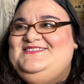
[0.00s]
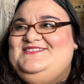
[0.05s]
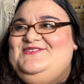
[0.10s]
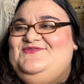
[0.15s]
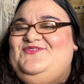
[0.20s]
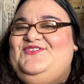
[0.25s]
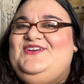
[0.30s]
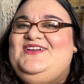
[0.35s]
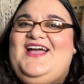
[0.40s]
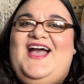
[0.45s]
She
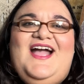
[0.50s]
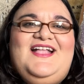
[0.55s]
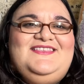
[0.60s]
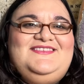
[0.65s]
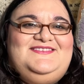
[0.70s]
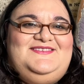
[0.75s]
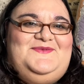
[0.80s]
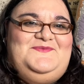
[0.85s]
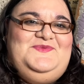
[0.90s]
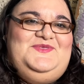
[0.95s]
forgot
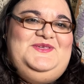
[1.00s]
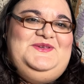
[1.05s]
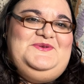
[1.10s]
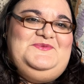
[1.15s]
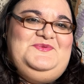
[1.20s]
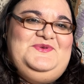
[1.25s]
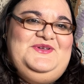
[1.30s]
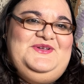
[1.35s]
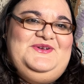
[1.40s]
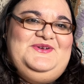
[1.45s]
something
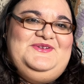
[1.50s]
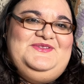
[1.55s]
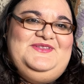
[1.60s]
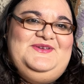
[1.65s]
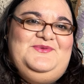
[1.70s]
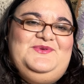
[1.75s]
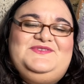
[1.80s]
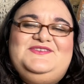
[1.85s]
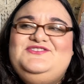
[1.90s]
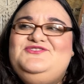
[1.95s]
apparently.
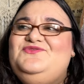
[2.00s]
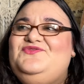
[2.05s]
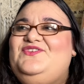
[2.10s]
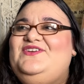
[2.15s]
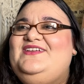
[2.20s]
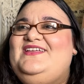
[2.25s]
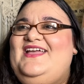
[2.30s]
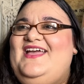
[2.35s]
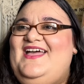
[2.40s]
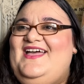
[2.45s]
What did you
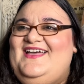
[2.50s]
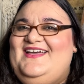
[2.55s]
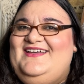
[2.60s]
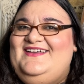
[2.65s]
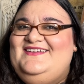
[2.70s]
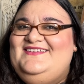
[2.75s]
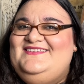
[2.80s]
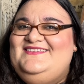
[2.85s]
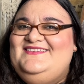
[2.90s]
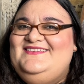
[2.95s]

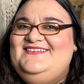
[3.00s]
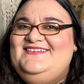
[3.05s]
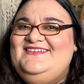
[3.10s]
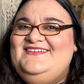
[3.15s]
forget?